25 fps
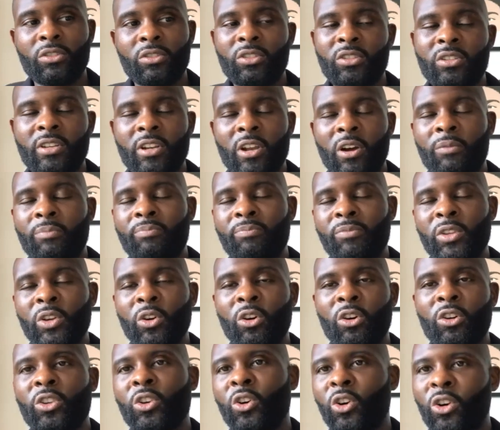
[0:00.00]

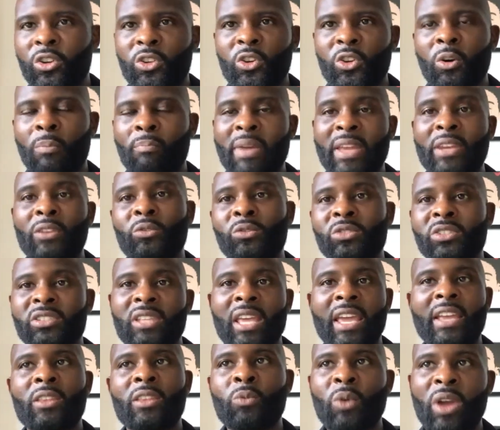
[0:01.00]
your mental
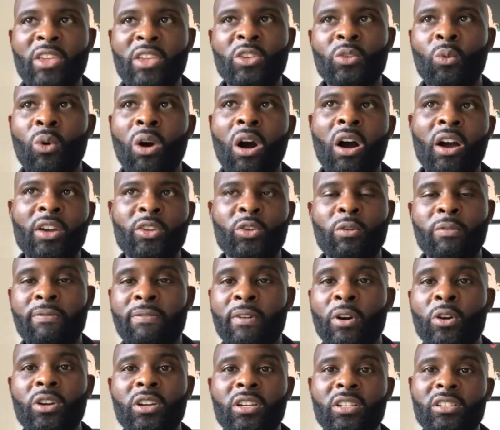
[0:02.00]
state, the way you are, you're
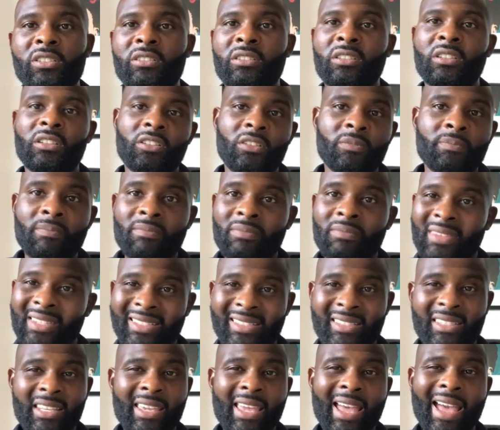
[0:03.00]
focused.
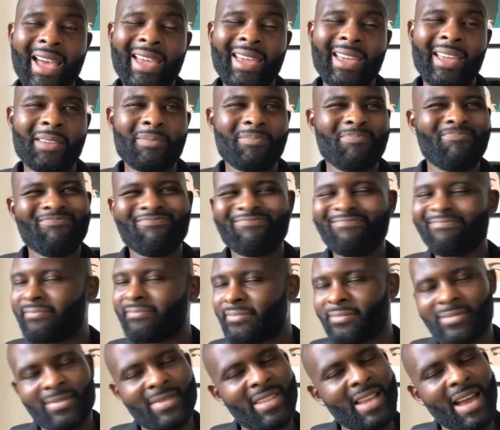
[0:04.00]
Stick at it.
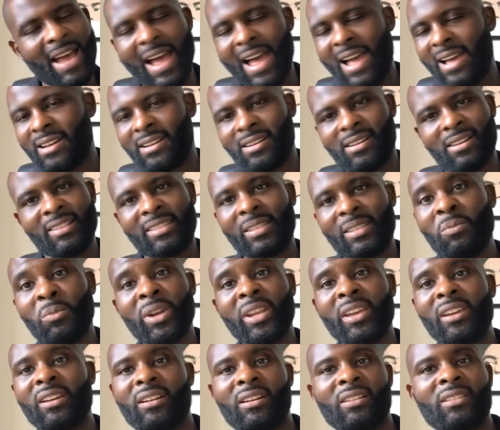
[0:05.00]
Nah, didn't
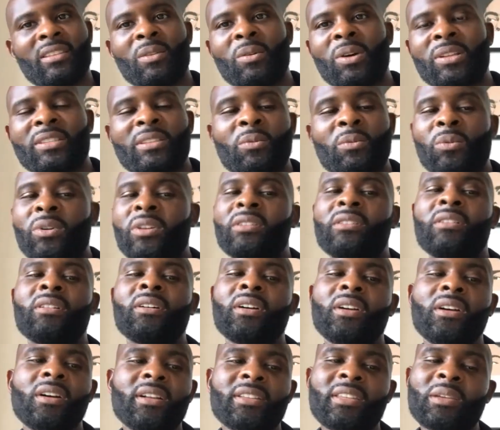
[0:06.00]
want it. I didn't want to.
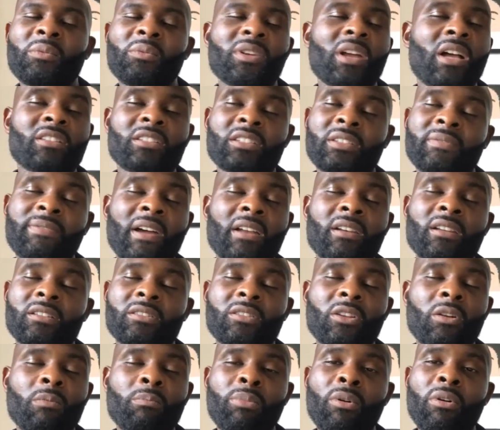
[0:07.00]
I just found it
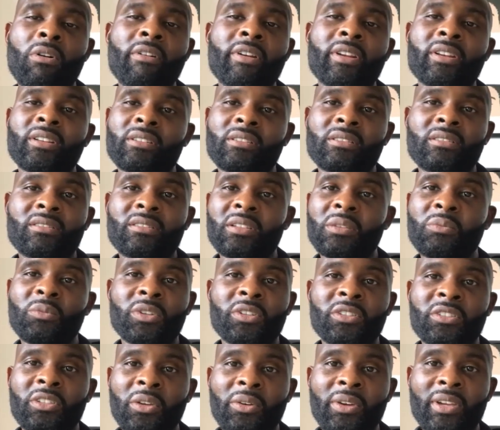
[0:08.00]
so boring. Didn't
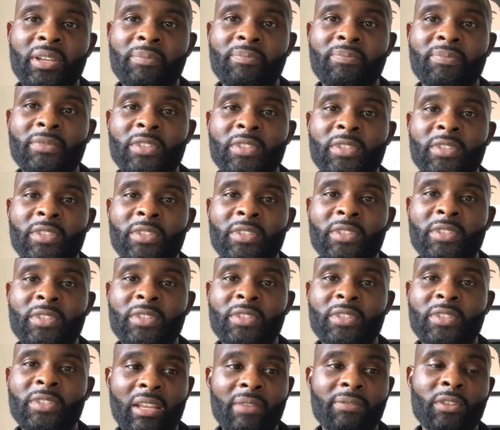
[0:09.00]
want to do it. So I
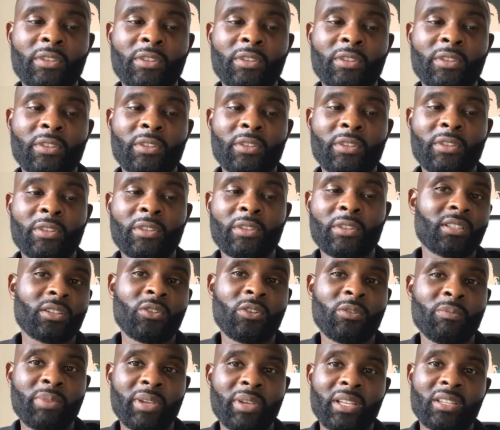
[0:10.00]
left goal and tried to go
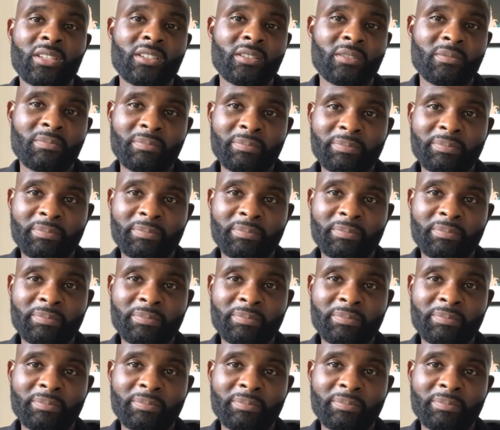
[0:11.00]
on pitch.